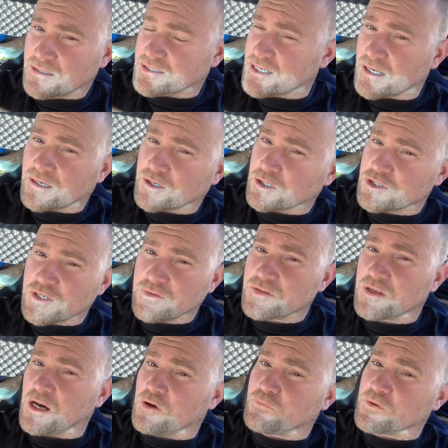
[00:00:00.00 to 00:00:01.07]
the Tanander Chiefs
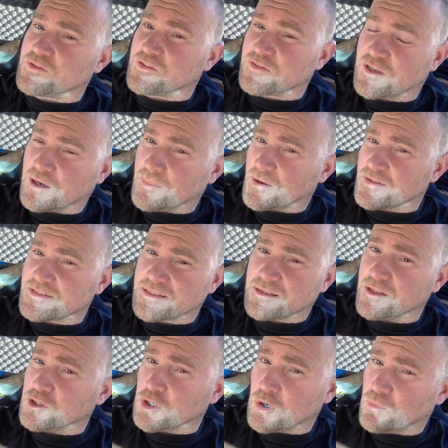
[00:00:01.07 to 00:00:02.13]
Conference has come out and saying
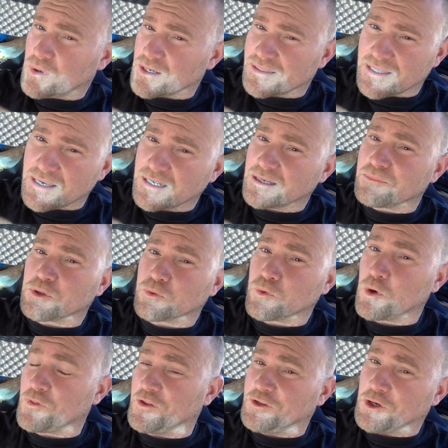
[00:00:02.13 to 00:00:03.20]
they don't want that Ambler
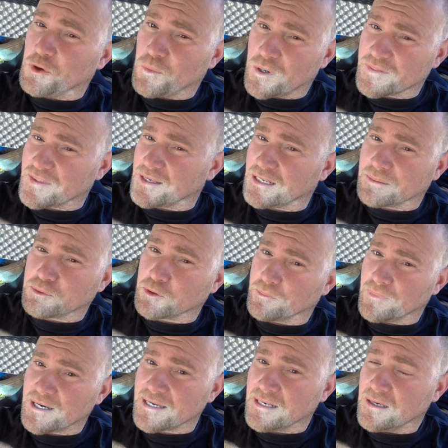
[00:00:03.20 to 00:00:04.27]
Road, they don't want that Ambler
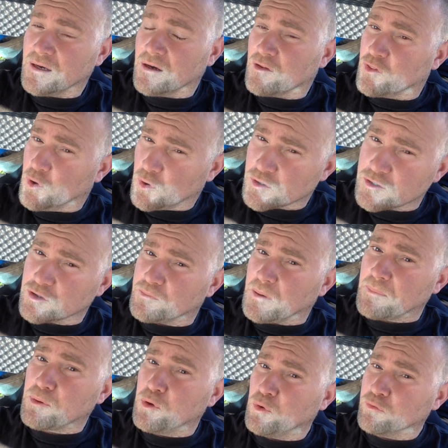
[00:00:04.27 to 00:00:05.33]
Mine. Those are the
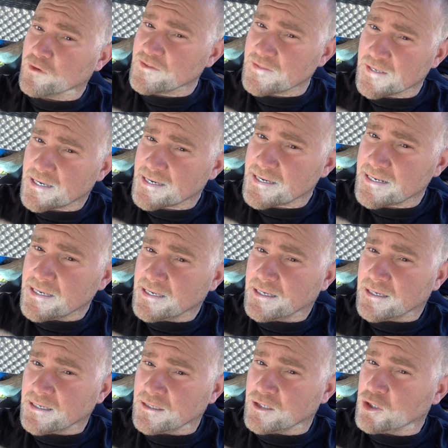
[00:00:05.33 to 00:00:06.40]
people who reside,
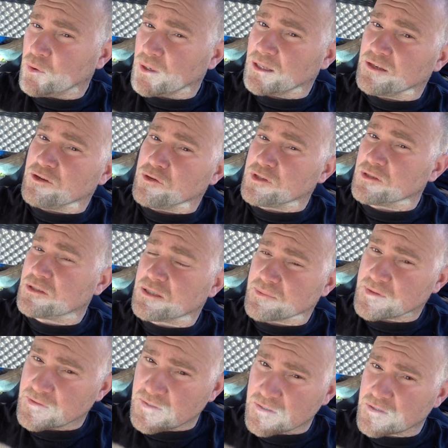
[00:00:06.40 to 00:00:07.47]
you know, and who
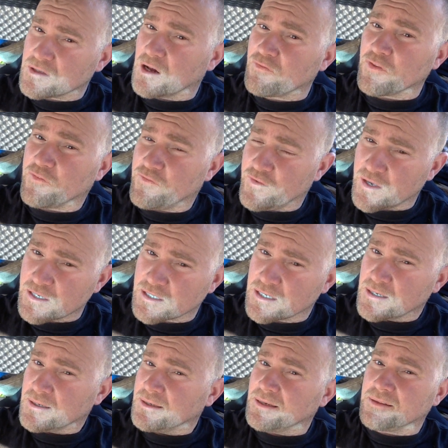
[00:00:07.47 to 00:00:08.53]
subsist off the fish
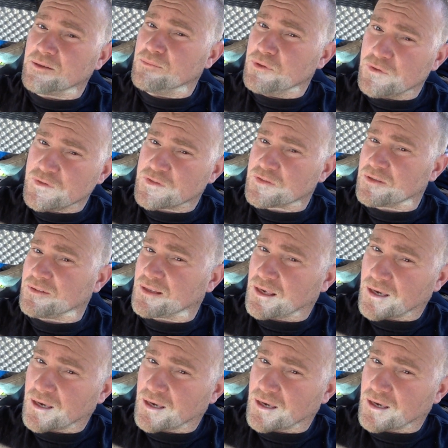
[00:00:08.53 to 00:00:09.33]
and the moose and the